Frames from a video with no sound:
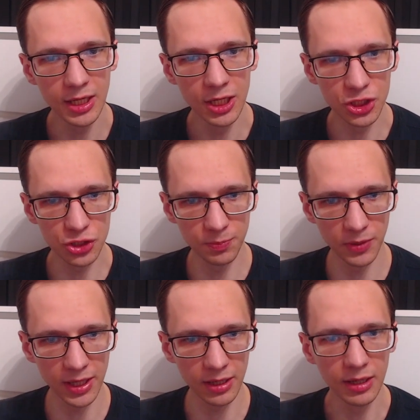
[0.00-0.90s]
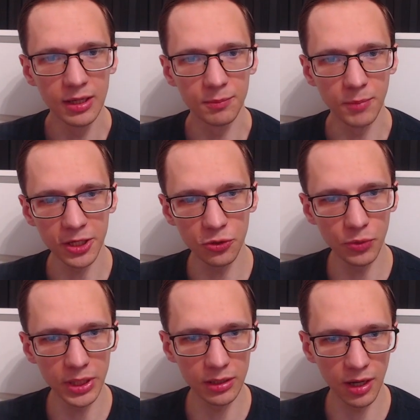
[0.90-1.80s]
to play my
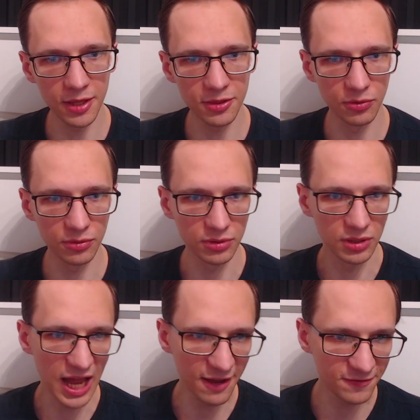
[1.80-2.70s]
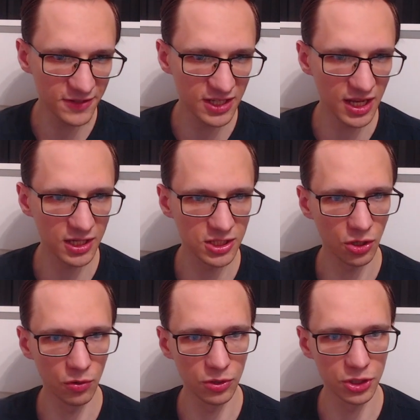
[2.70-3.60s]
queen either on f6
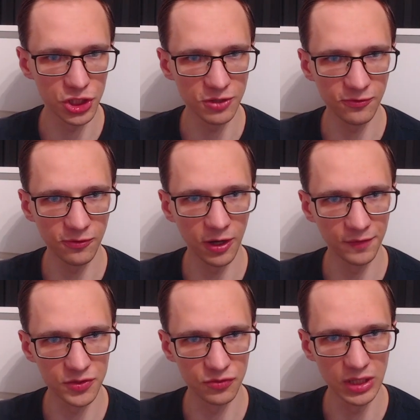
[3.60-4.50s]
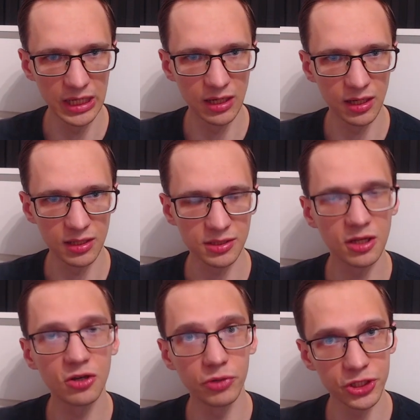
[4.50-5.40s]
or on g5 to really ask
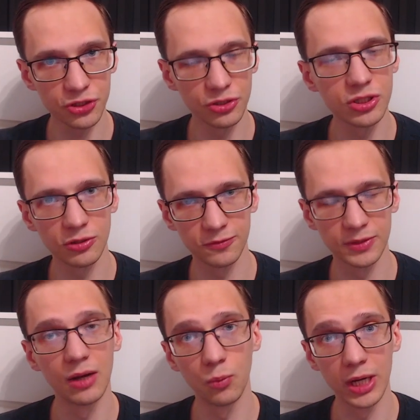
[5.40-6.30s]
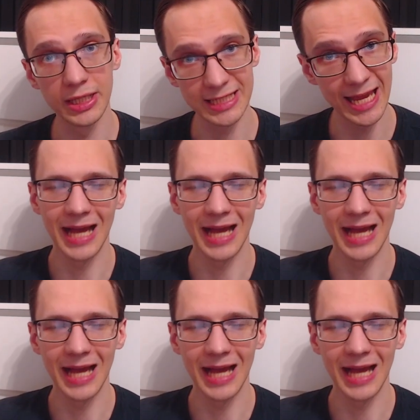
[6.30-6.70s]
questions of that white's king.